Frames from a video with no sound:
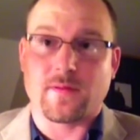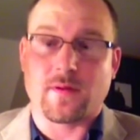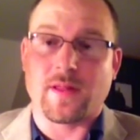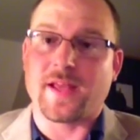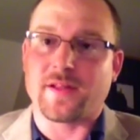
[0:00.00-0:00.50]

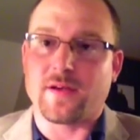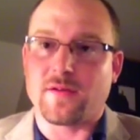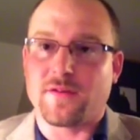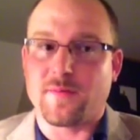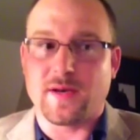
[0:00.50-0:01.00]
likelihood
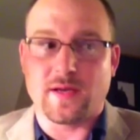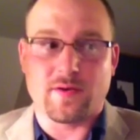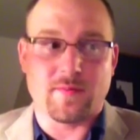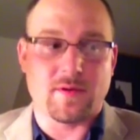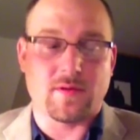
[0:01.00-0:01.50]
of committing
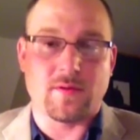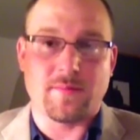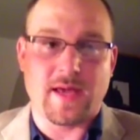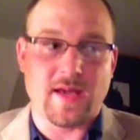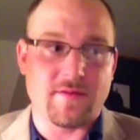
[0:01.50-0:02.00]
criminal
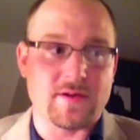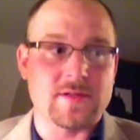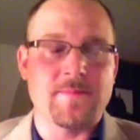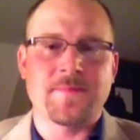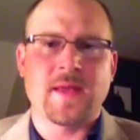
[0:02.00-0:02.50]

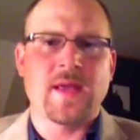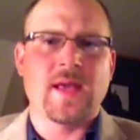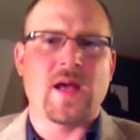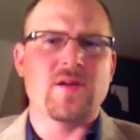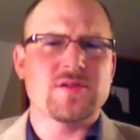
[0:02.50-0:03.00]
behaviors.
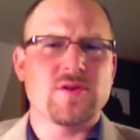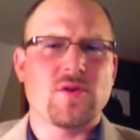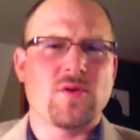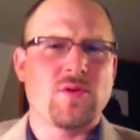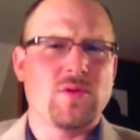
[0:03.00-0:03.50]

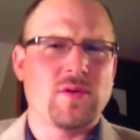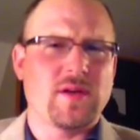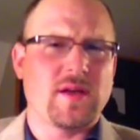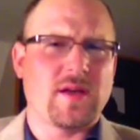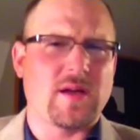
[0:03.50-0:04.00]
Also
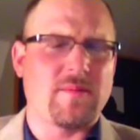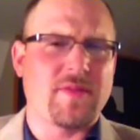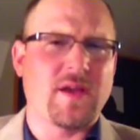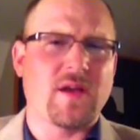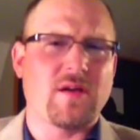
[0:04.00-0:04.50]

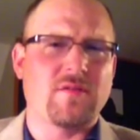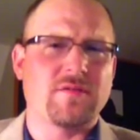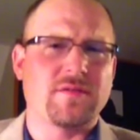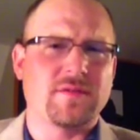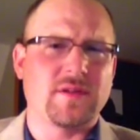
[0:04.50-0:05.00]
think
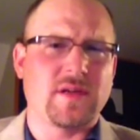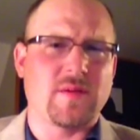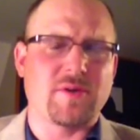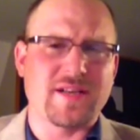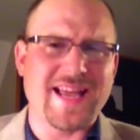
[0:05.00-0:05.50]
of
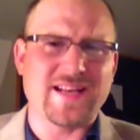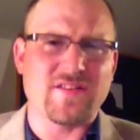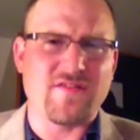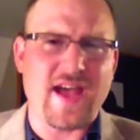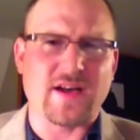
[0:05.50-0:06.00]

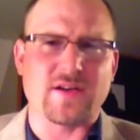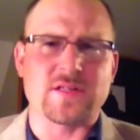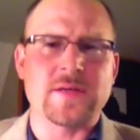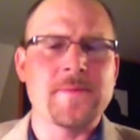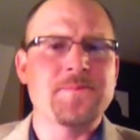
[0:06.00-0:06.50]
protective
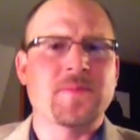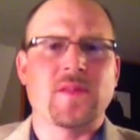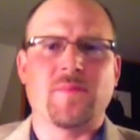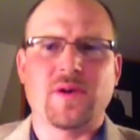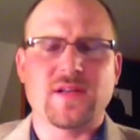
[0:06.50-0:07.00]
factors.
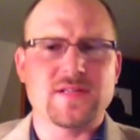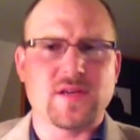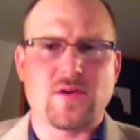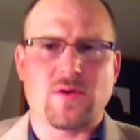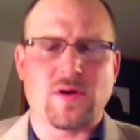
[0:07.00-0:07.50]
The book
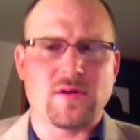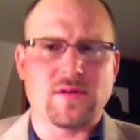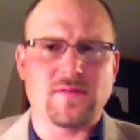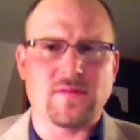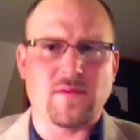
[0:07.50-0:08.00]
doesn't go
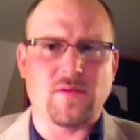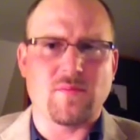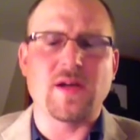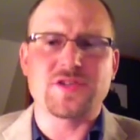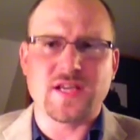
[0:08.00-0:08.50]

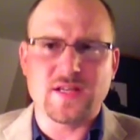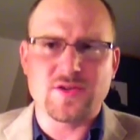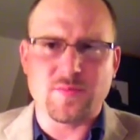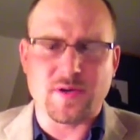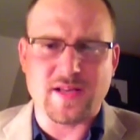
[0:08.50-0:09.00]
much
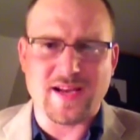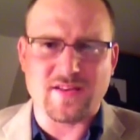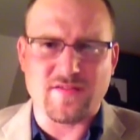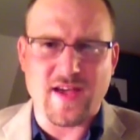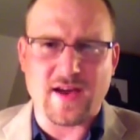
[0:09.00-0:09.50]
into
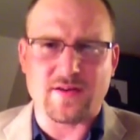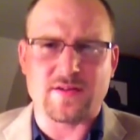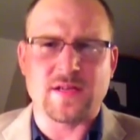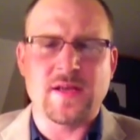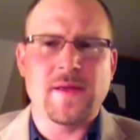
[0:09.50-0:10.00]
protective factors,